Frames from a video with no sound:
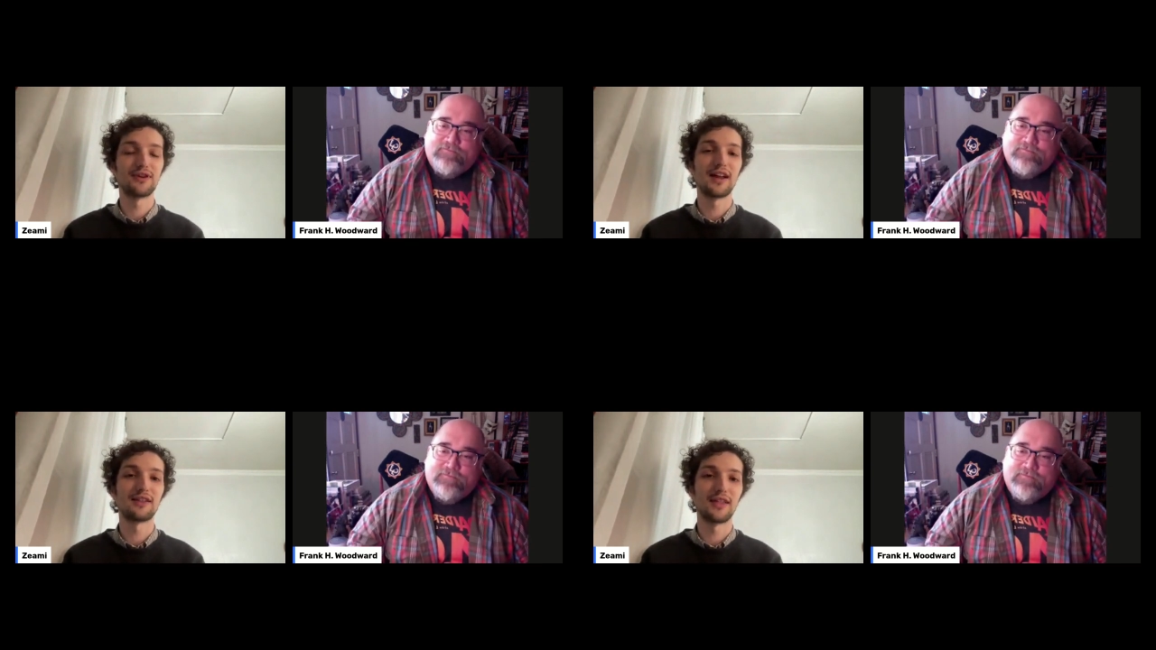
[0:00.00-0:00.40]

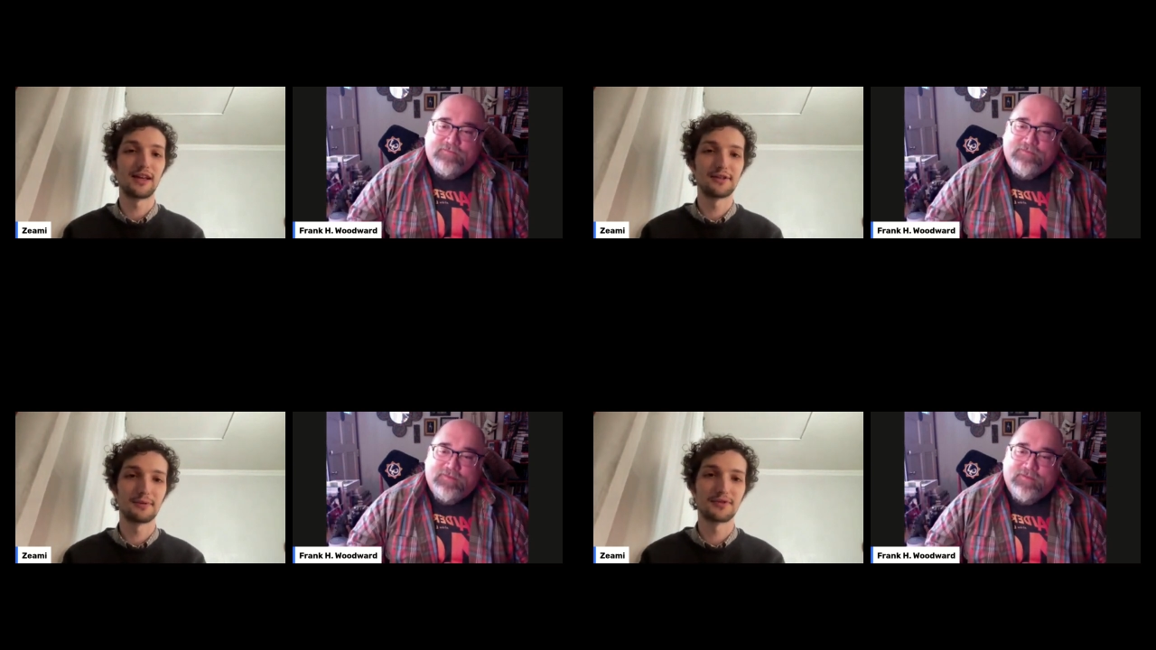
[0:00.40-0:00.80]
Speaker 1: Frank,
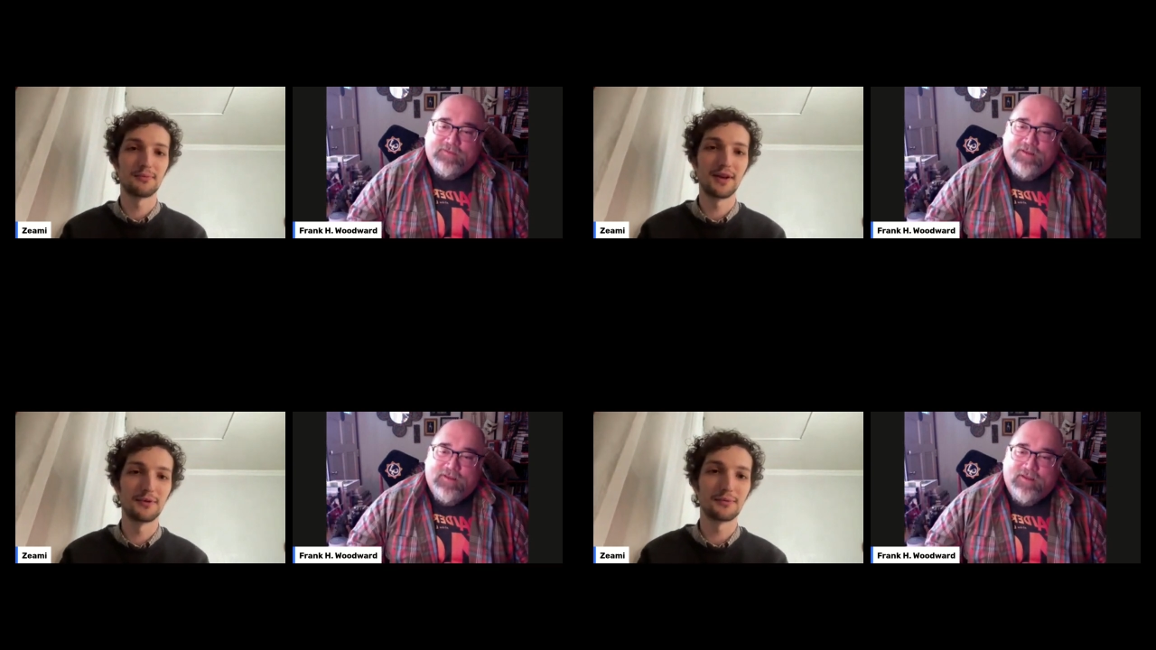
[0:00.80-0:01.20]
thank you so much for
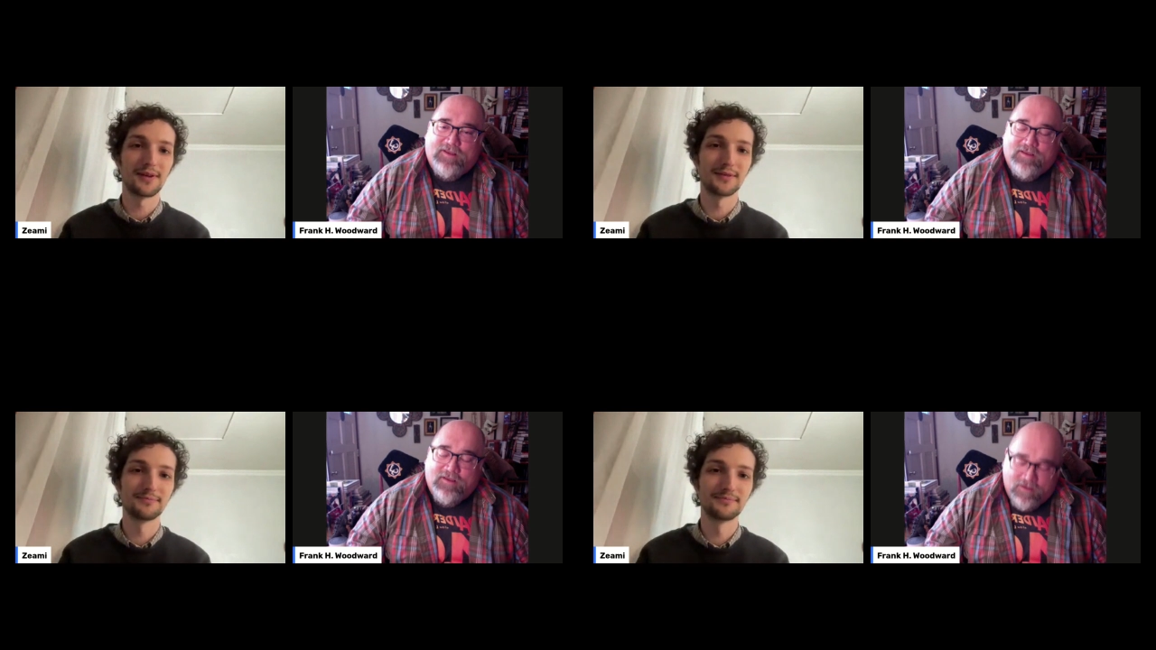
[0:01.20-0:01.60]
meeting with
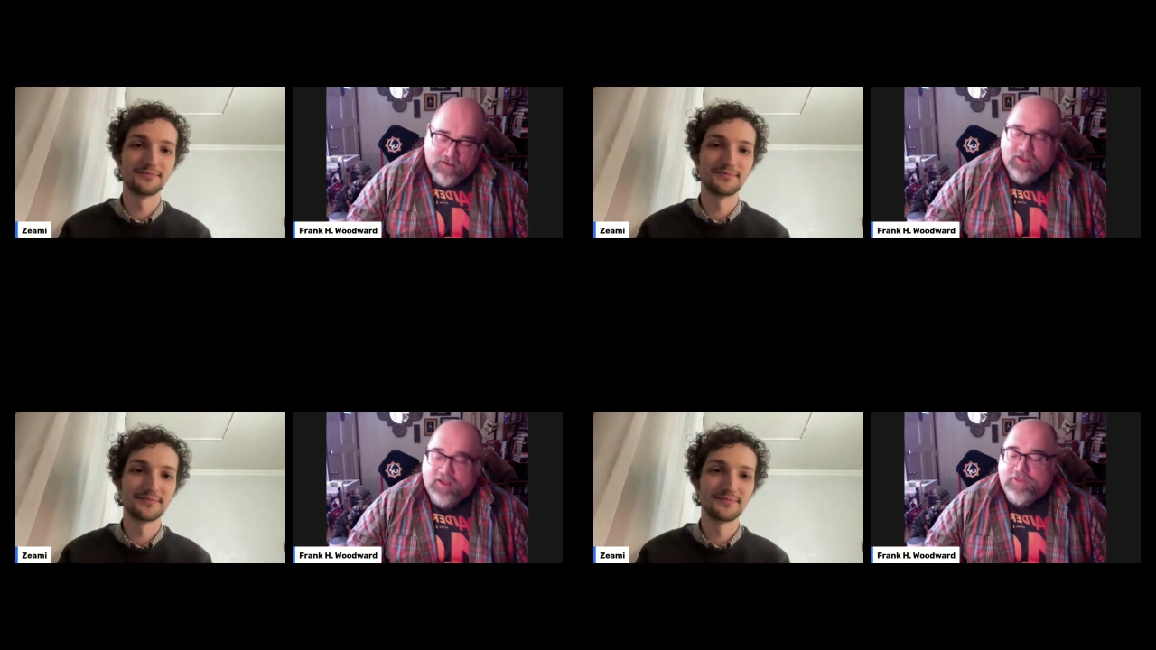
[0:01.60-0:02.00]
me.
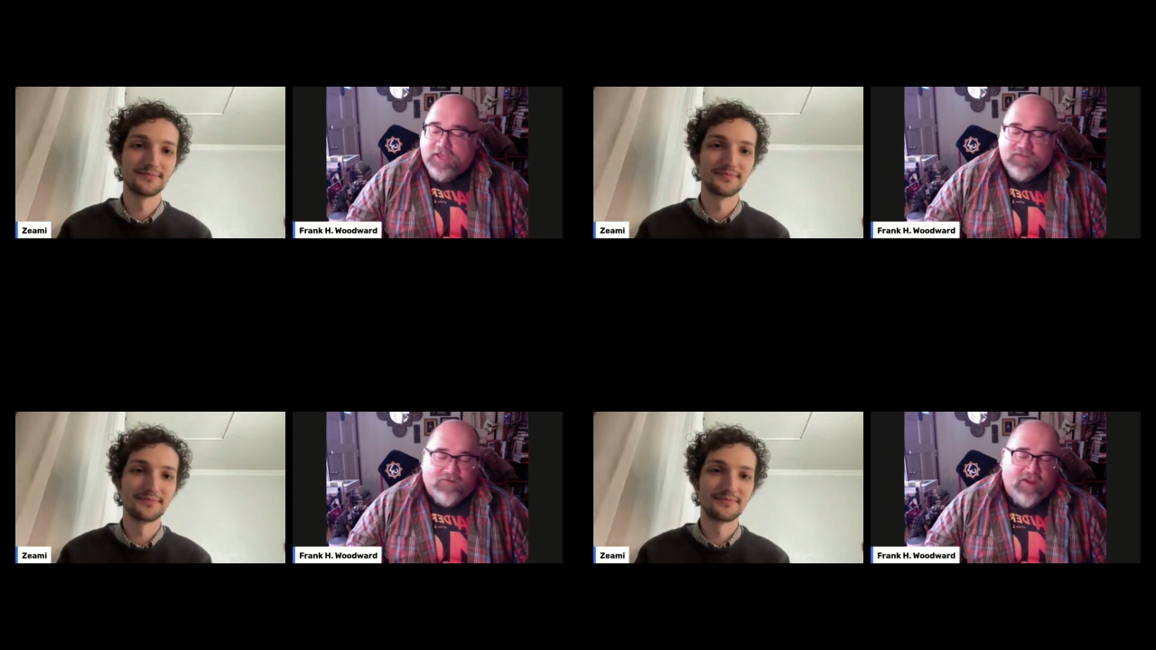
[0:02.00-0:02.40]

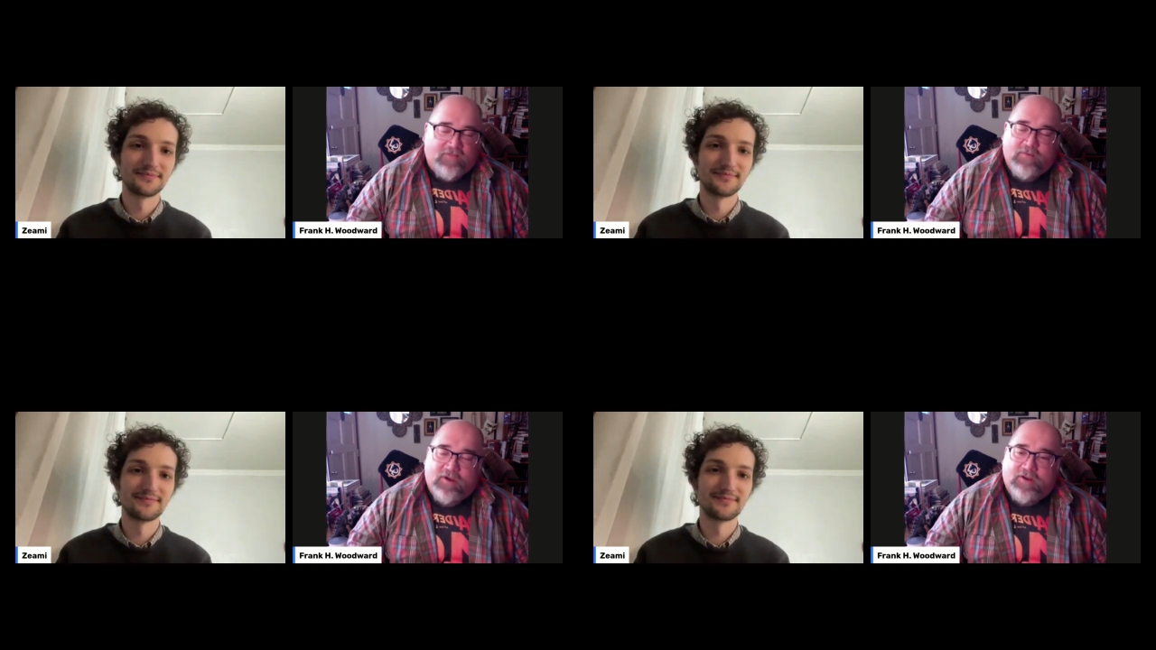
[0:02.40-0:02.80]
Thanks for having
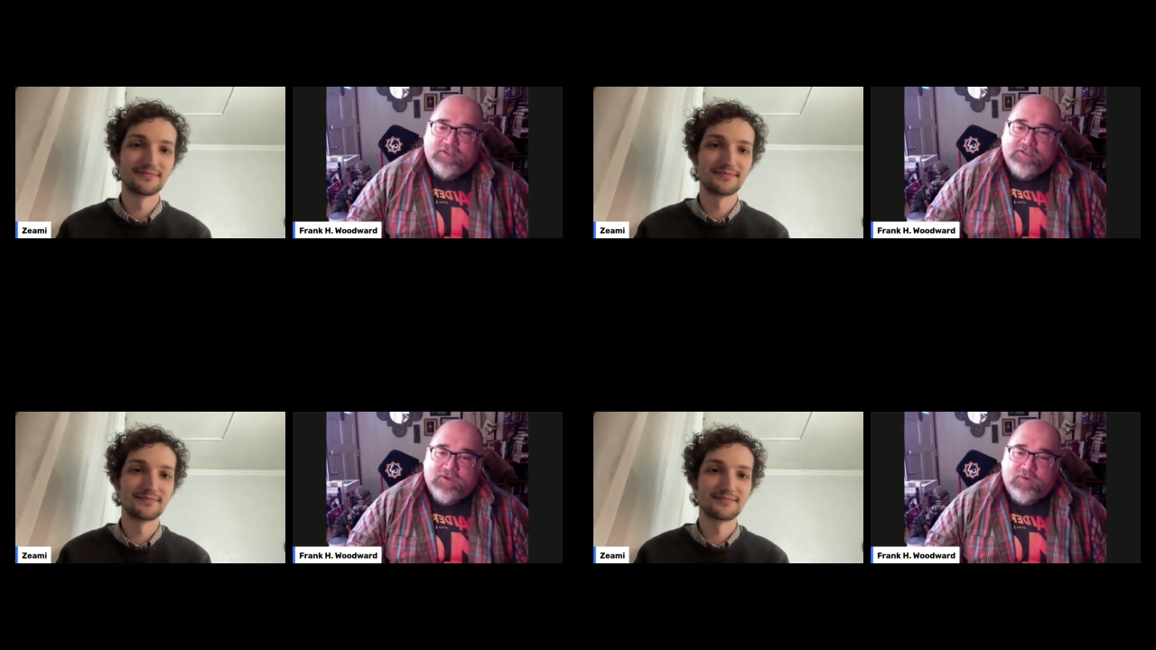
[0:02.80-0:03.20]
me on.
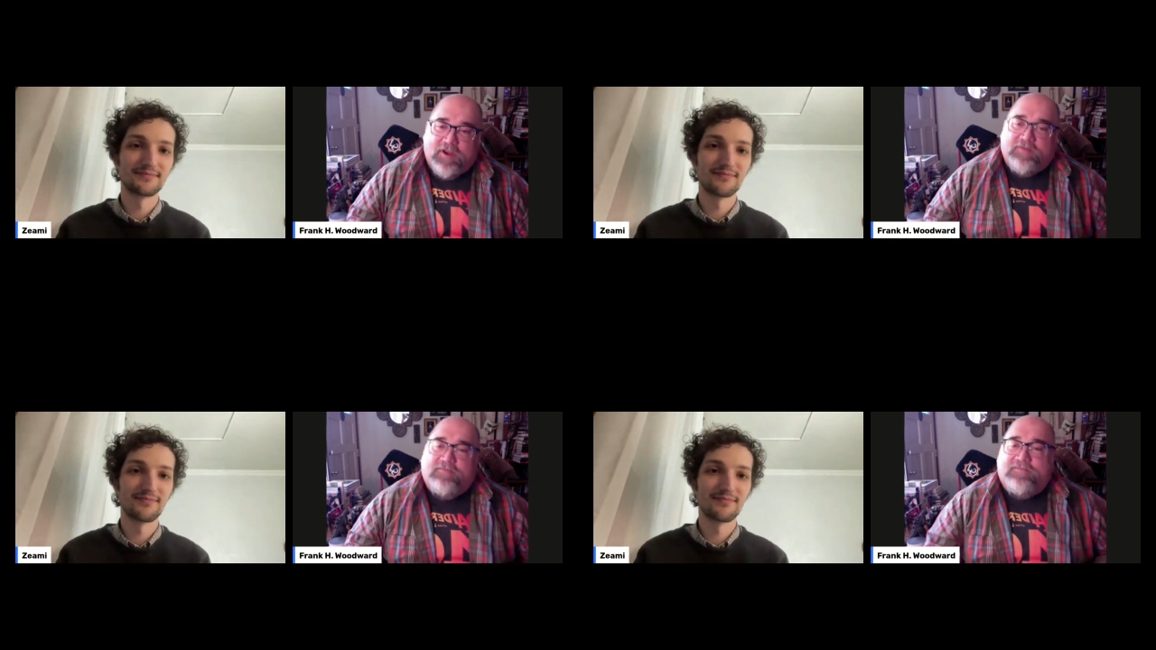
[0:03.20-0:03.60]
This is great.